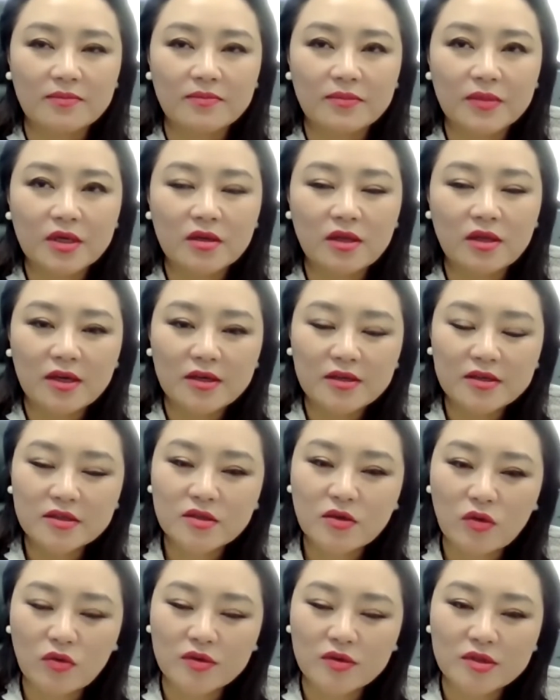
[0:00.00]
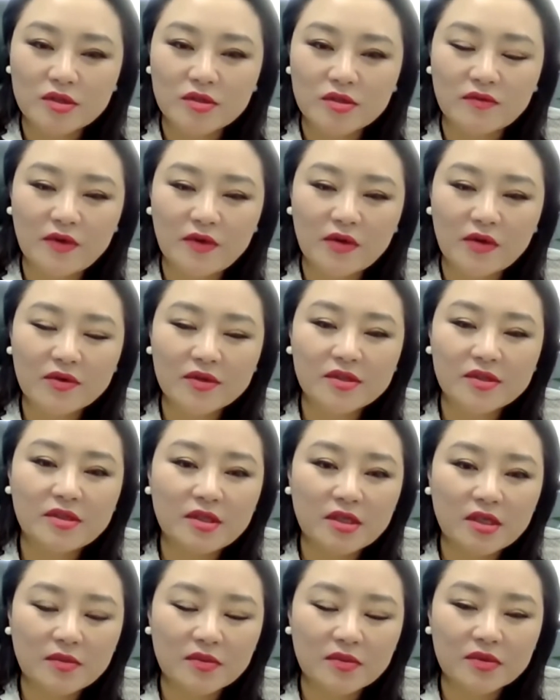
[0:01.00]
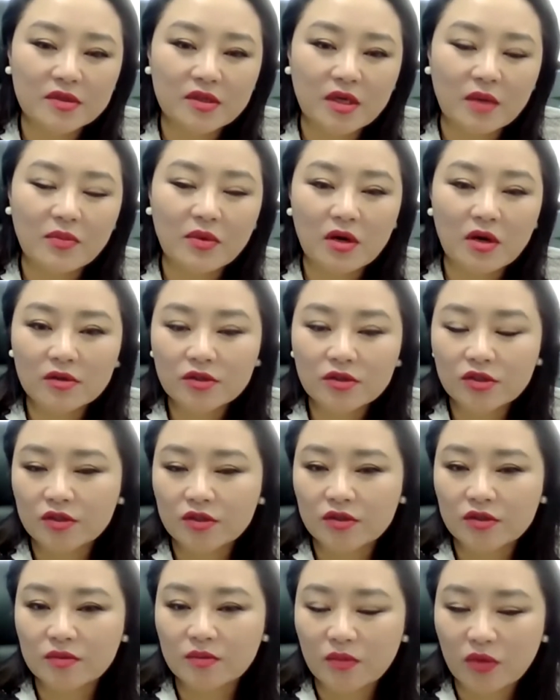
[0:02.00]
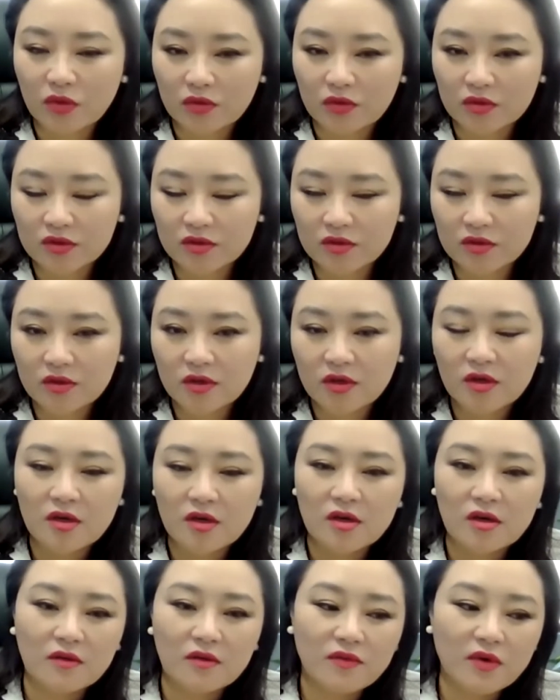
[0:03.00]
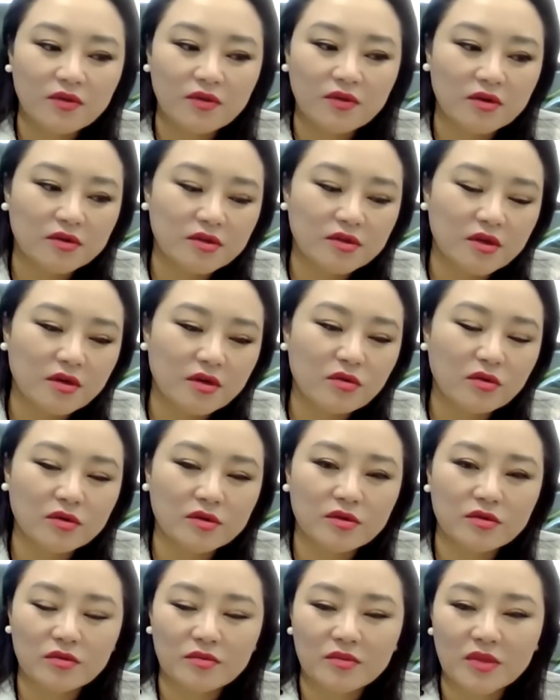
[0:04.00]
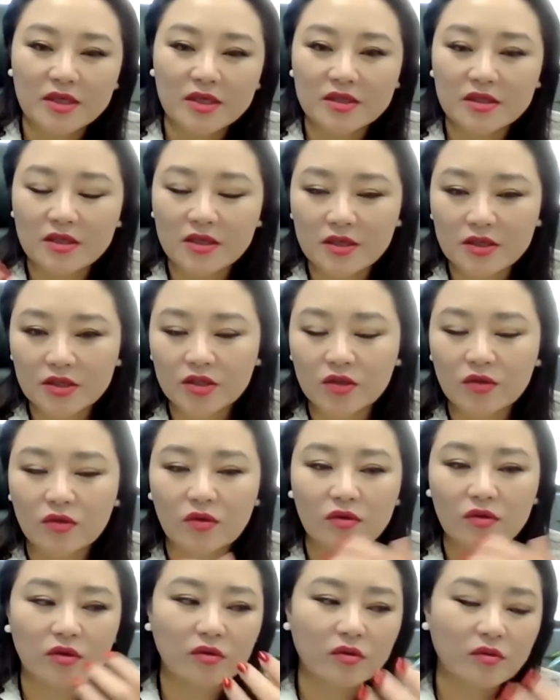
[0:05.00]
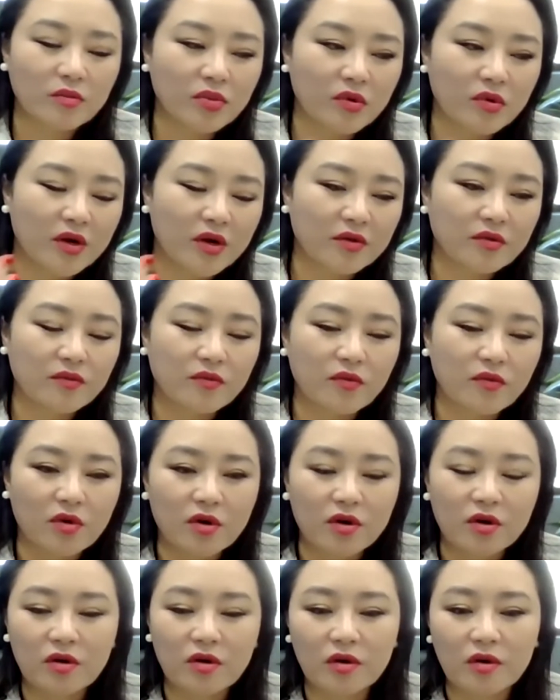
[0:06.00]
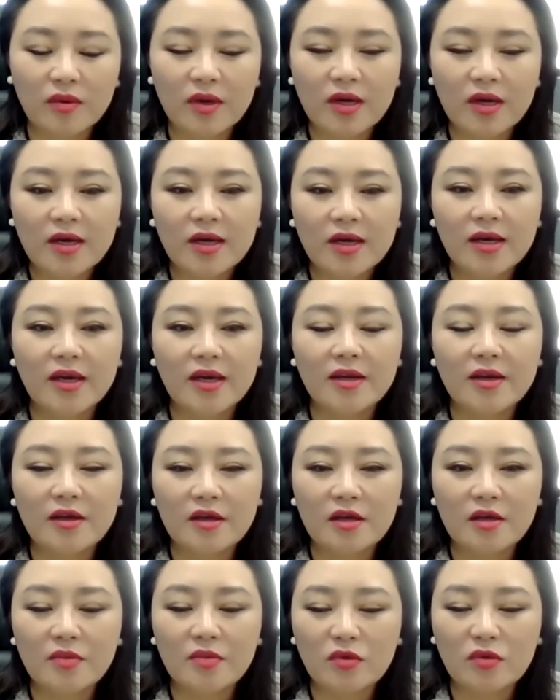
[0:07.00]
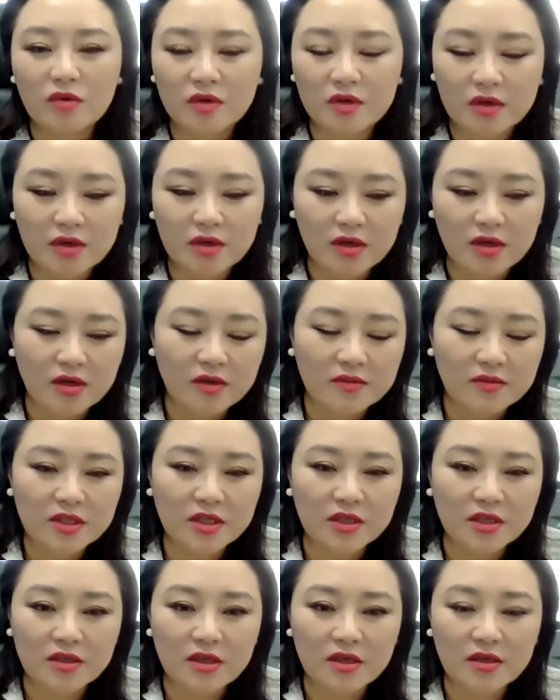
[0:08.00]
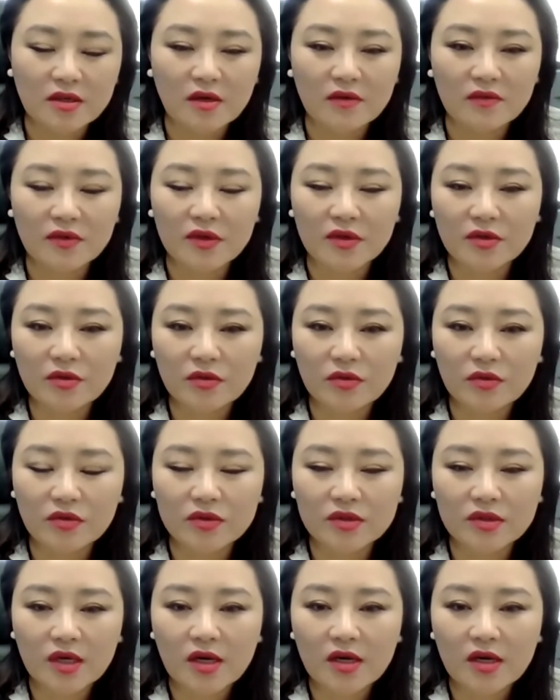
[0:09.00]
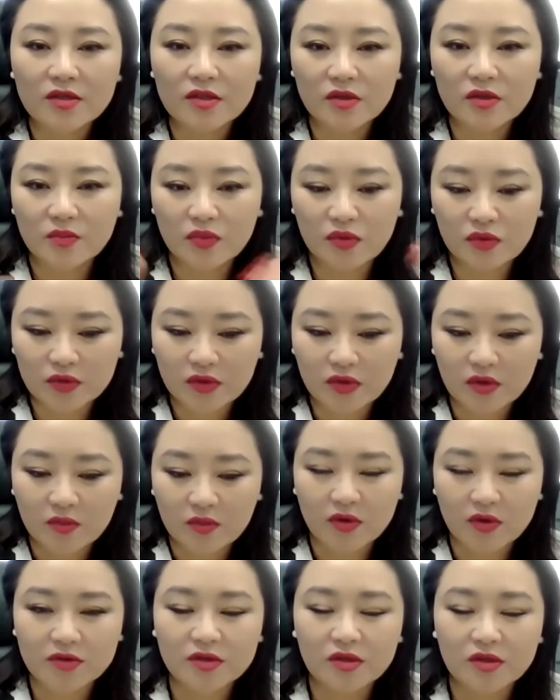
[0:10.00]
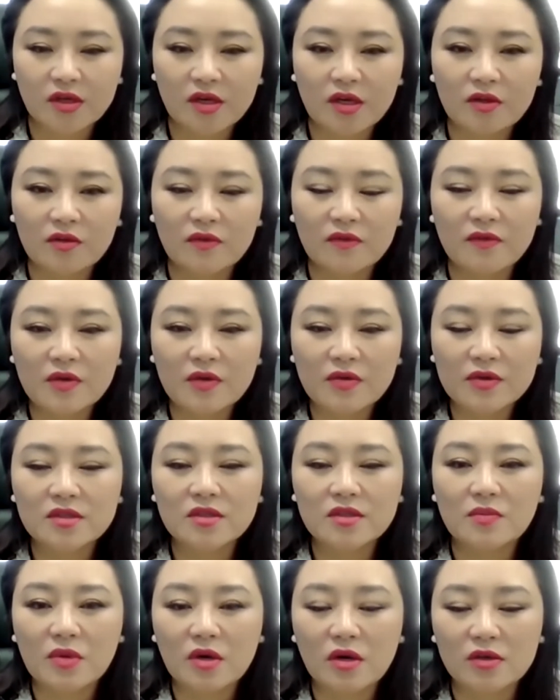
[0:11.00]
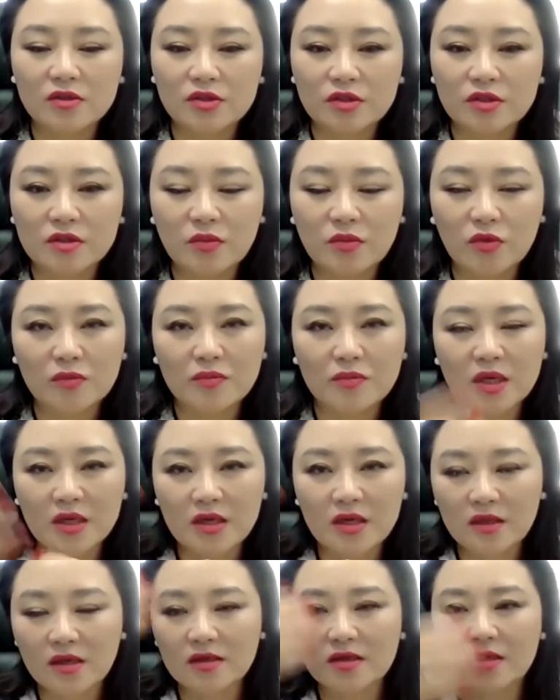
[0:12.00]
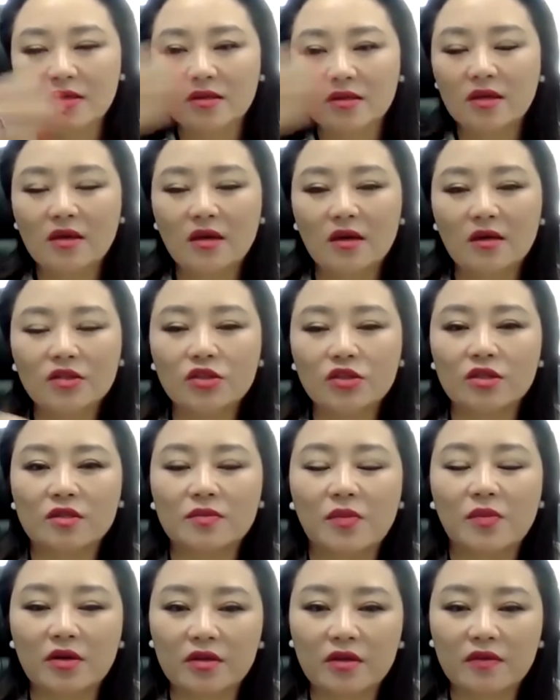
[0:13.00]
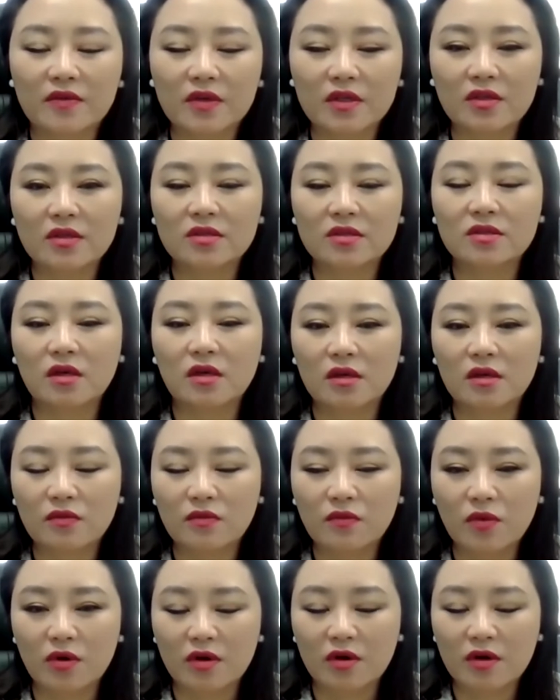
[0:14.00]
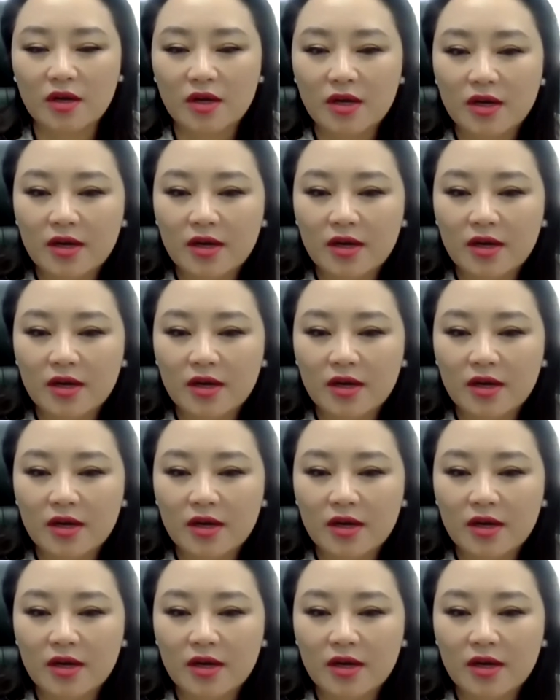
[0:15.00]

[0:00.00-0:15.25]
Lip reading: clients go into very deep subconscious mode, whether they're going through meditation or breath work, any hypnotic technique that we use to put a person in a very subconscious mode, meaning that the conscious part of it does not work.